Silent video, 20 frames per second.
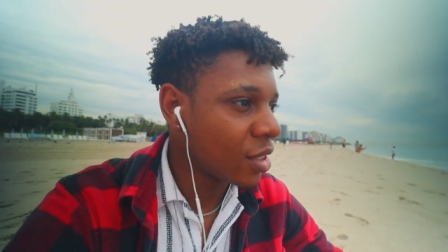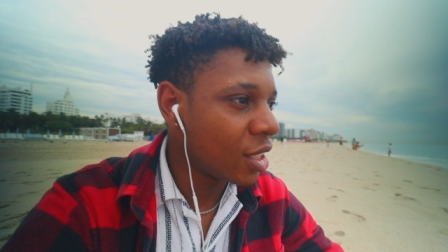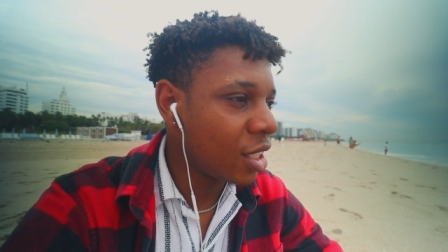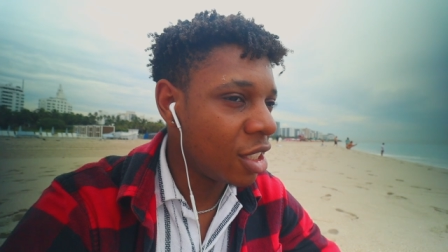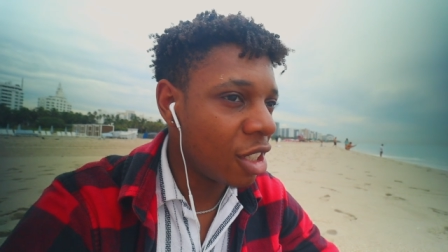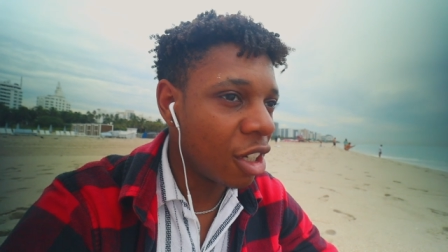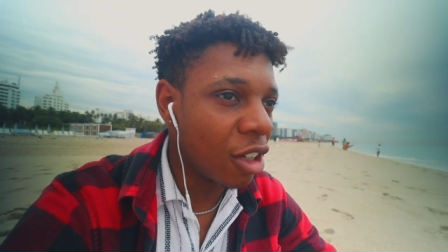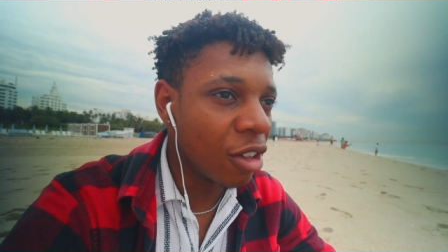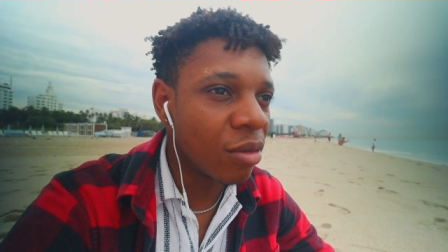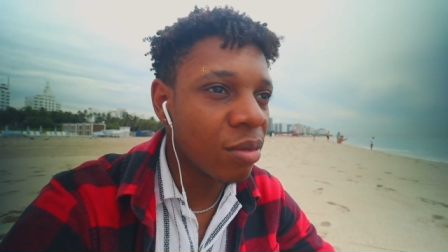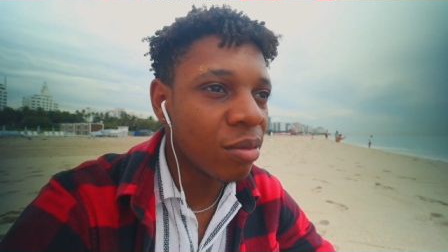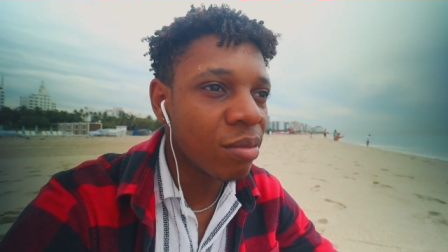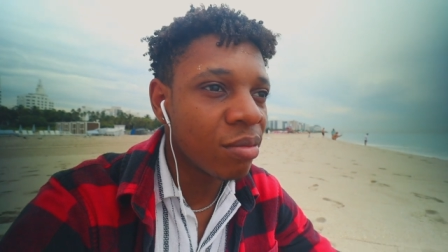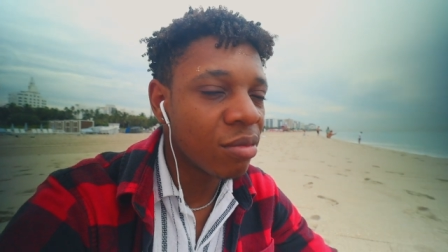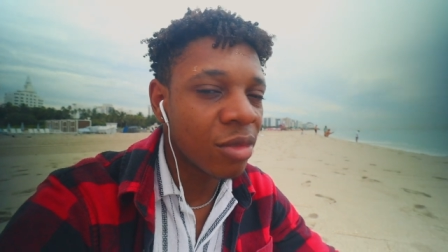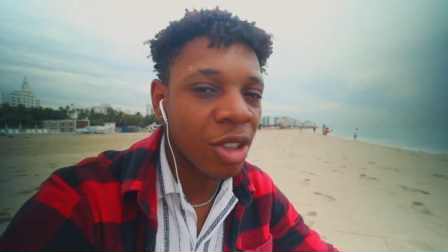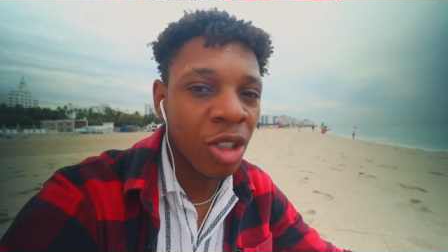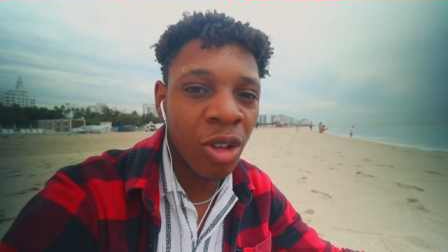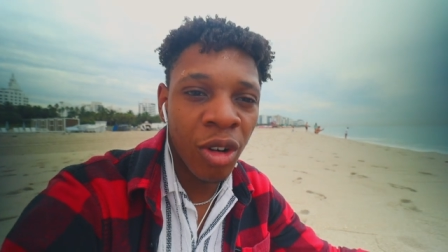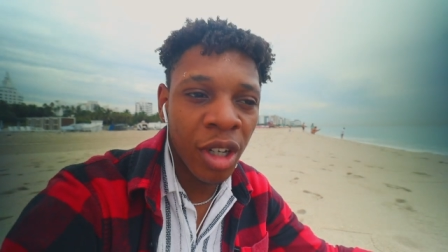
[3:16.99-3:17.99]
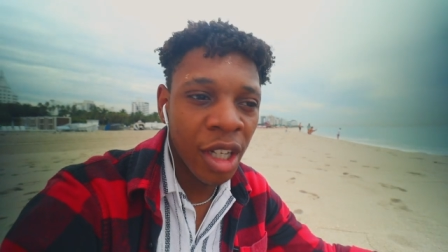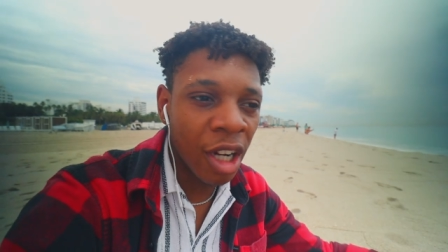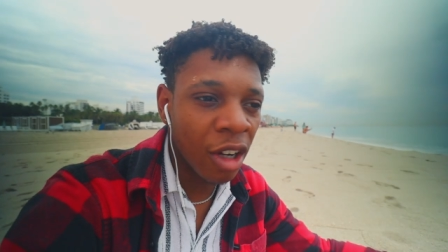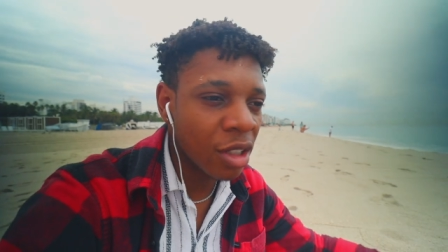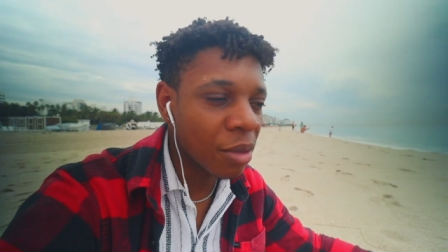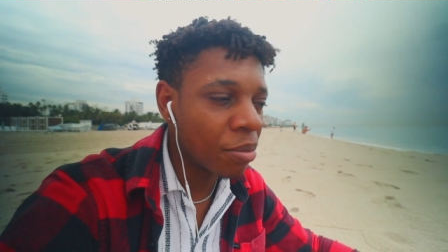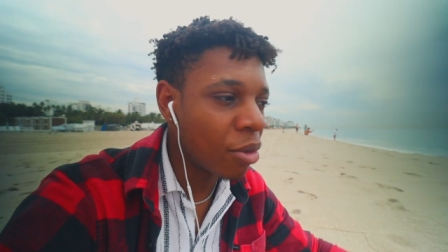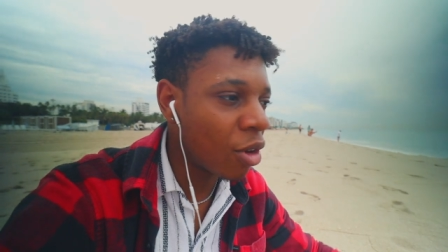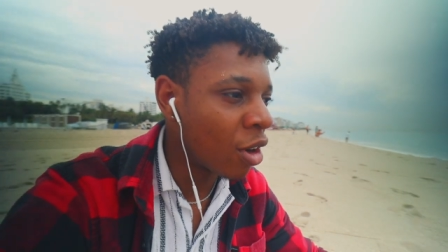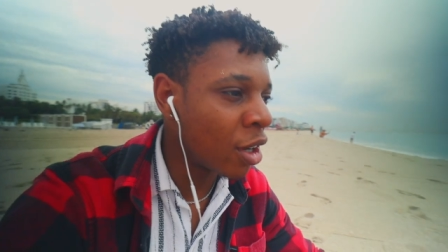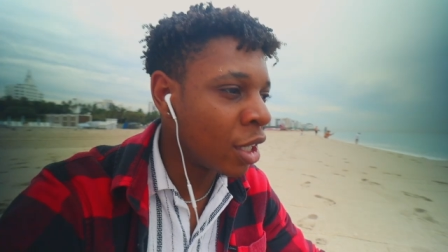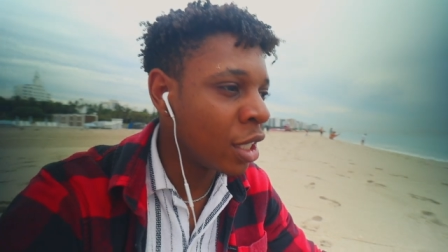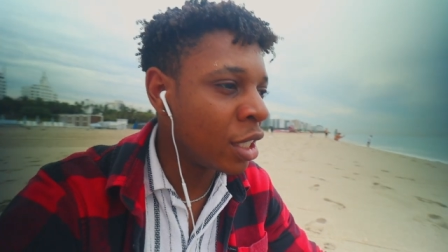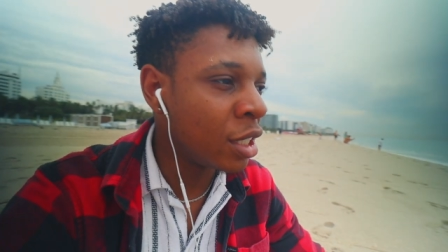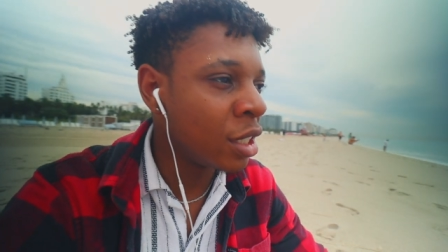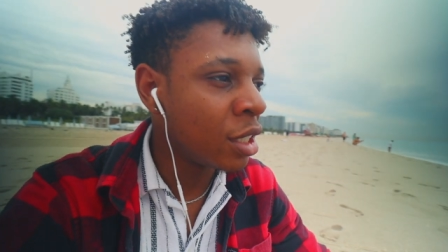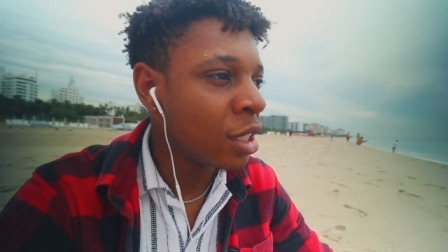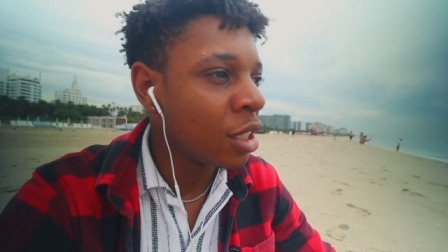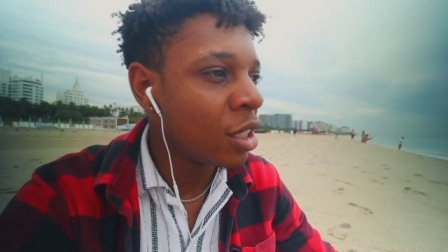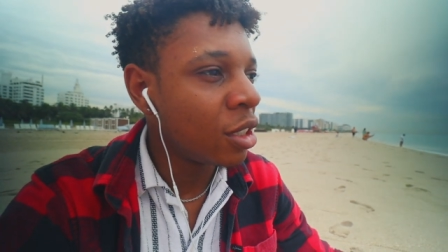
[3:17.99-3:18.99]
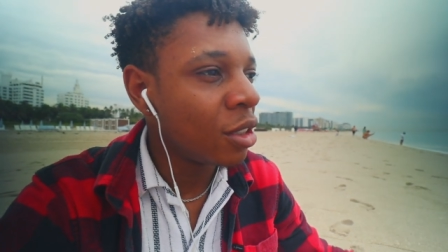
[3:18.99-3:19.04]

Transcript: you know, going out to party,